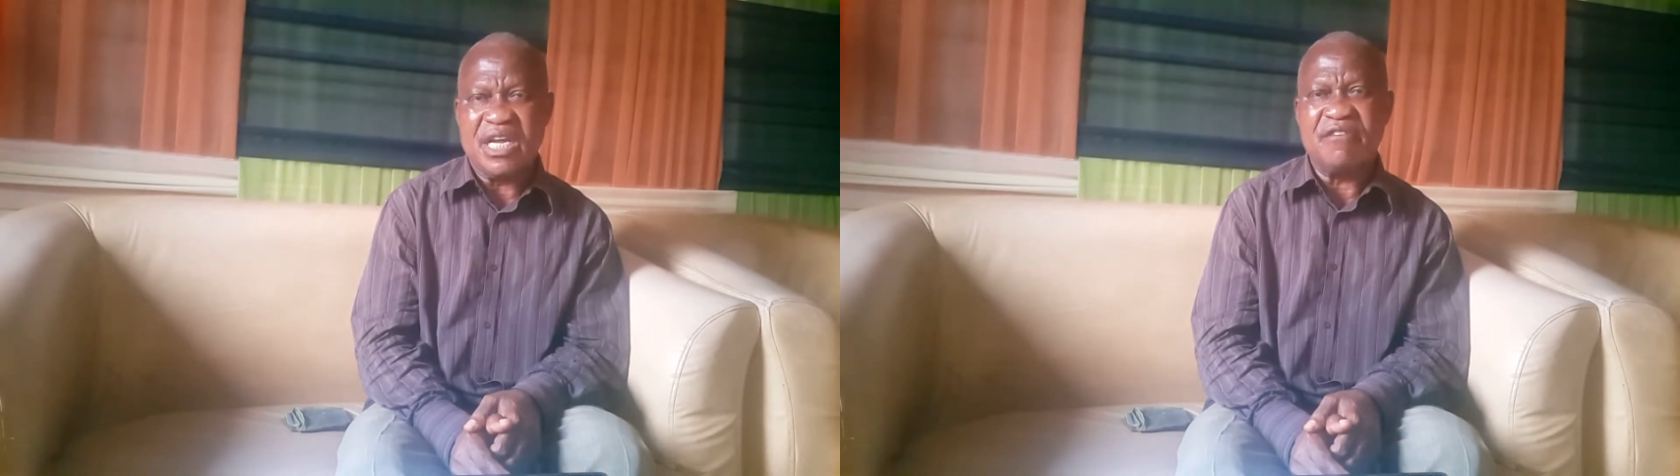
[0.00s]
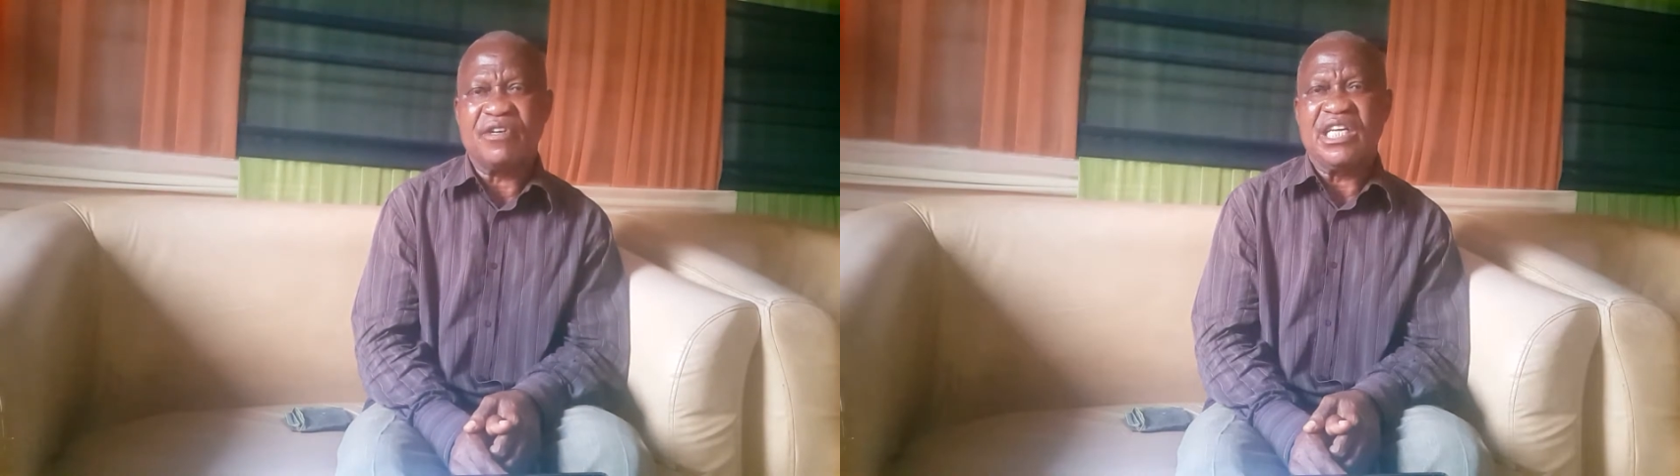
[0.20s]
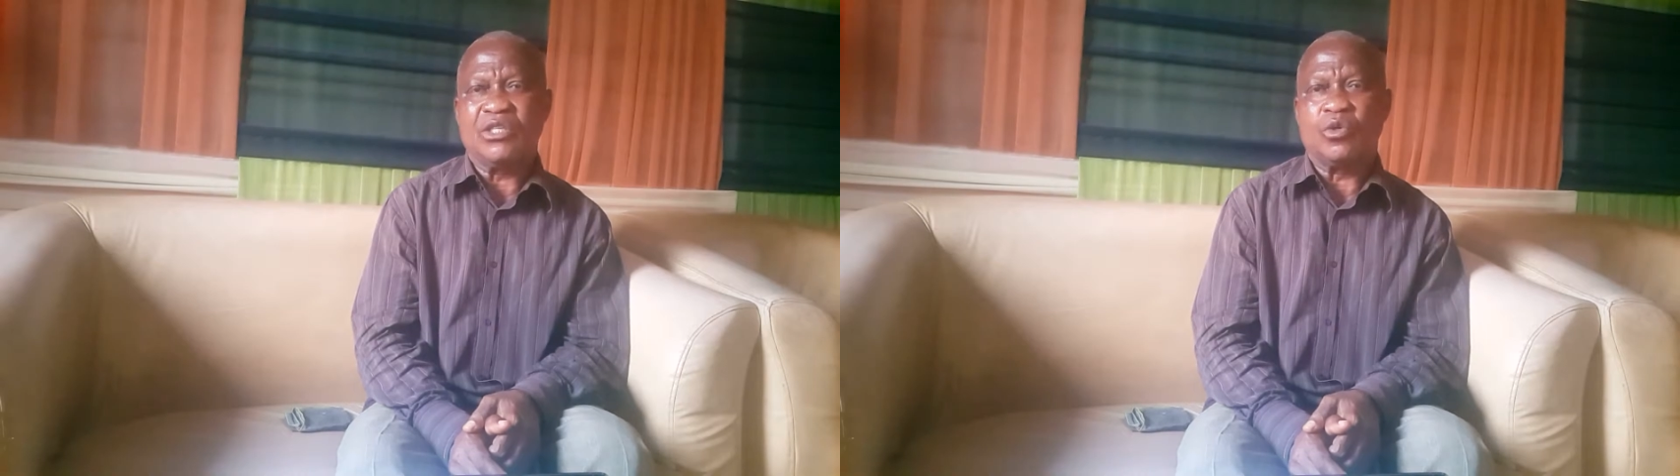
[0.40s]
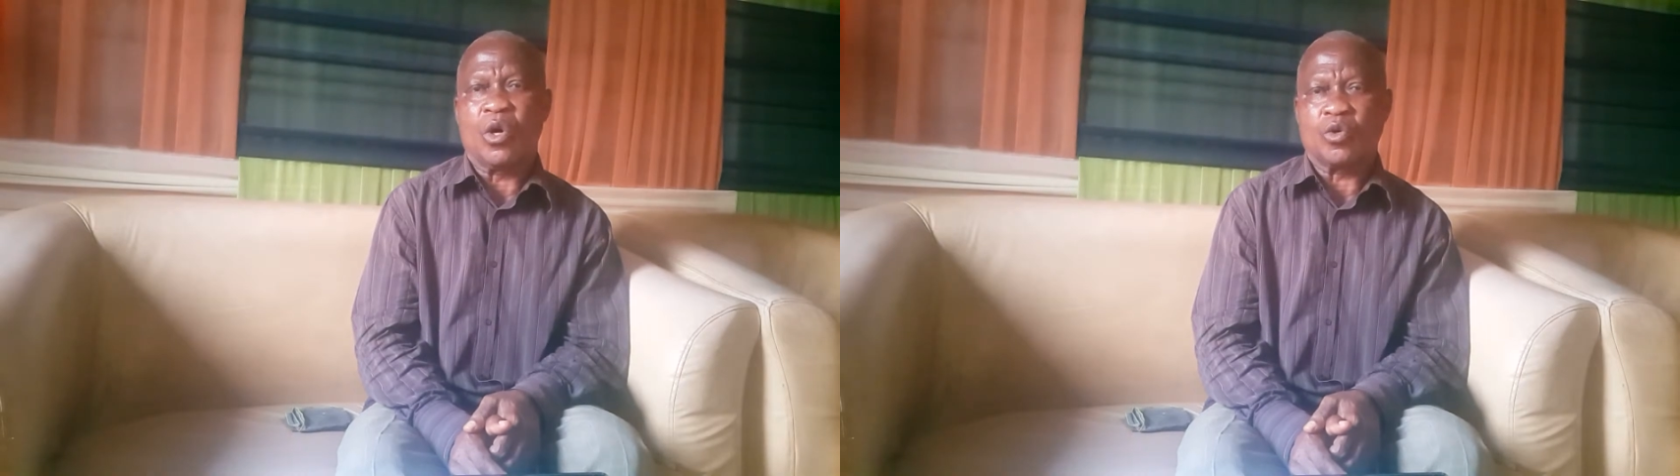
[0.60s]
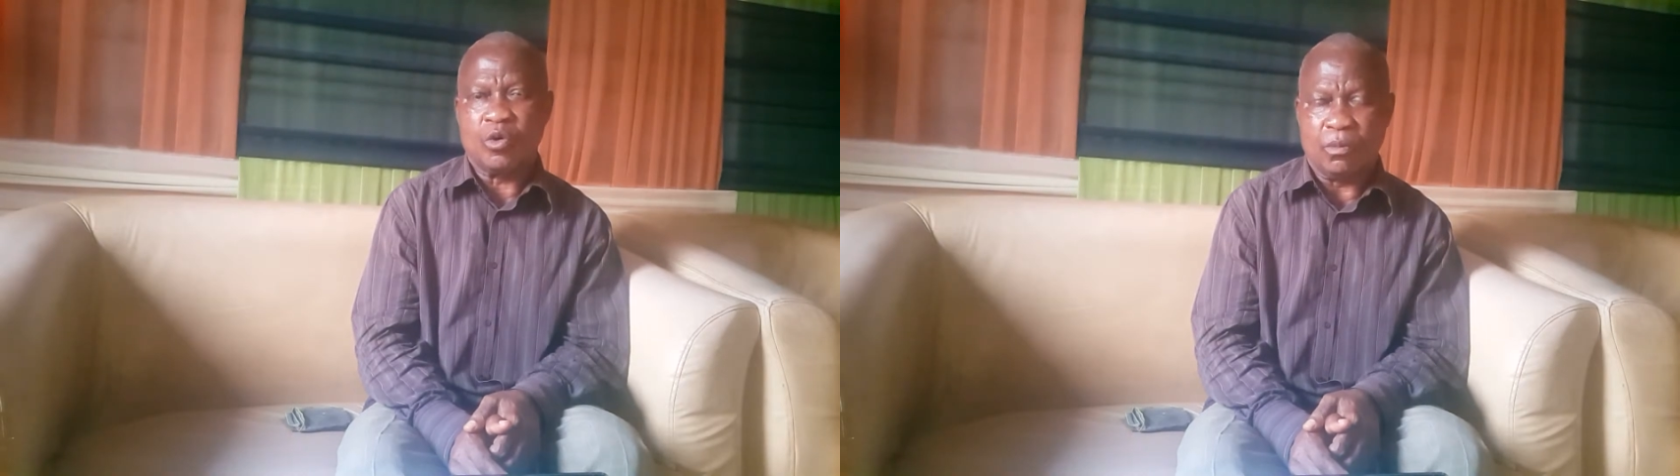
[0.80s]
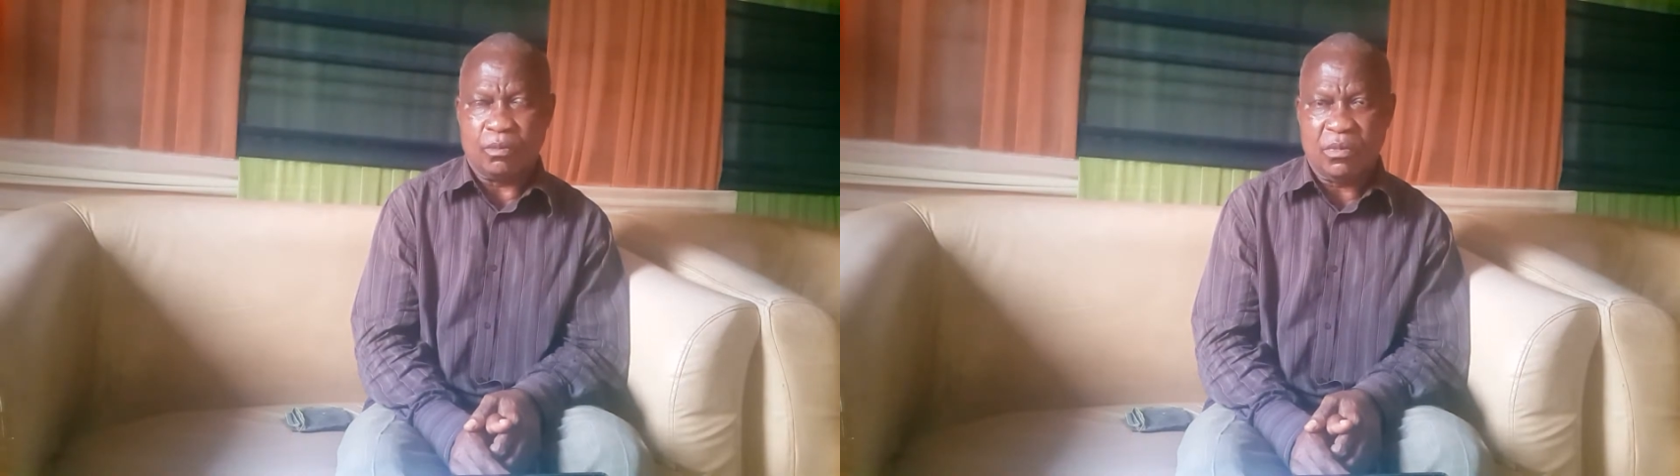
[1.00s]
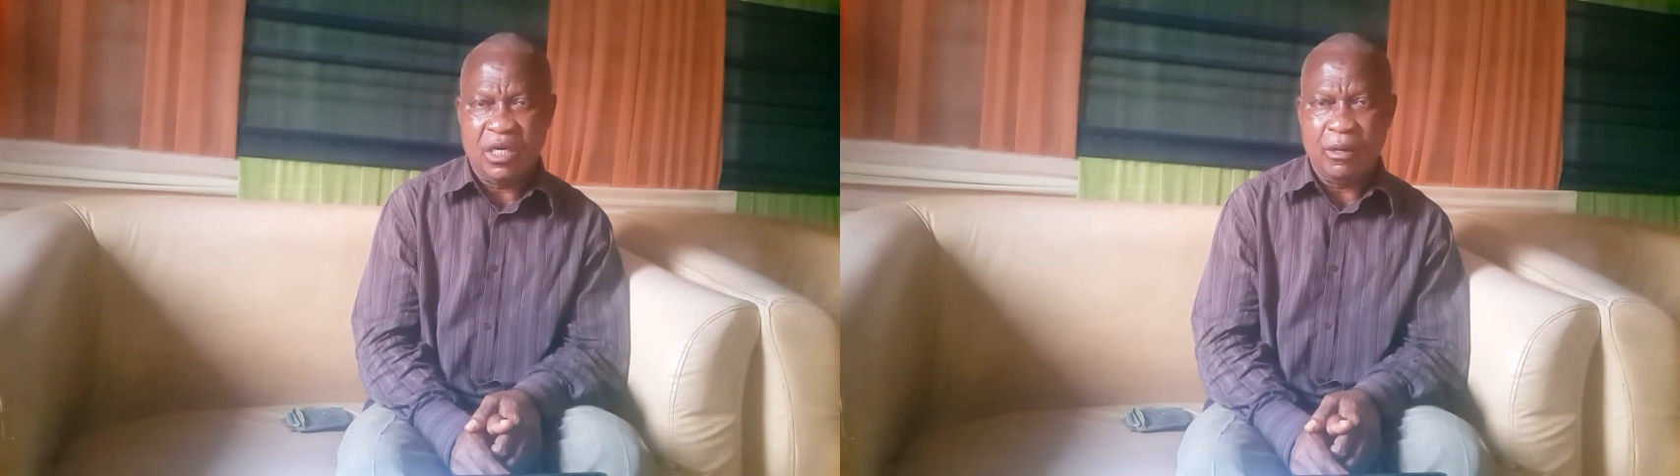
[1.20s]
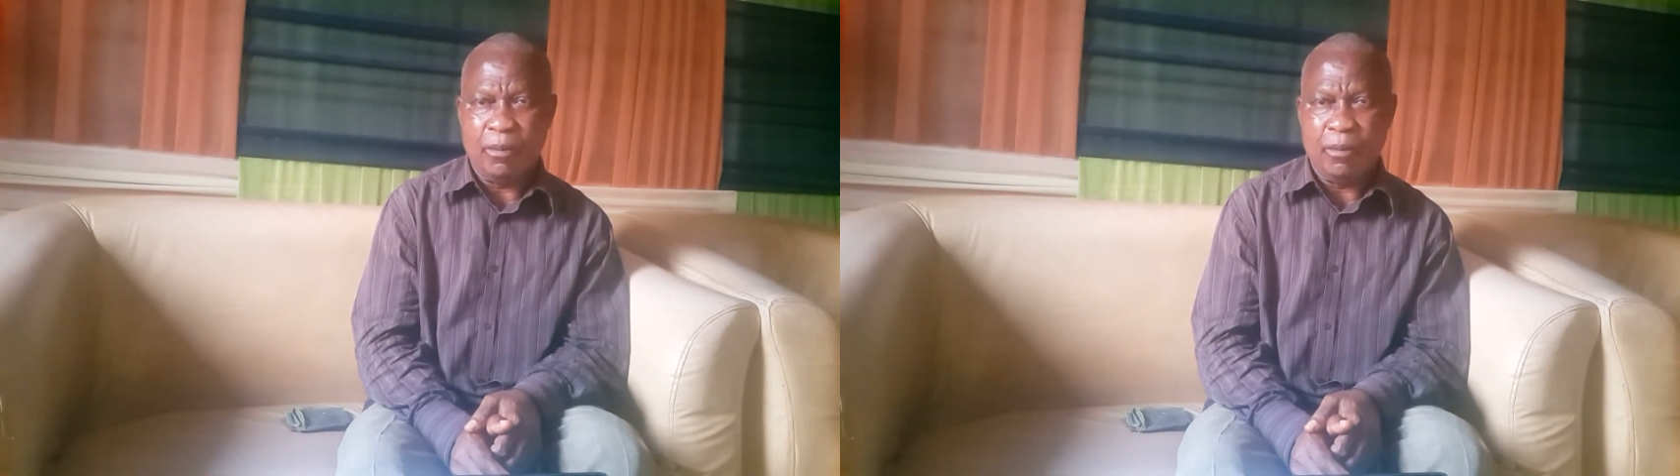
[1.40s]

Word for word: even in your room,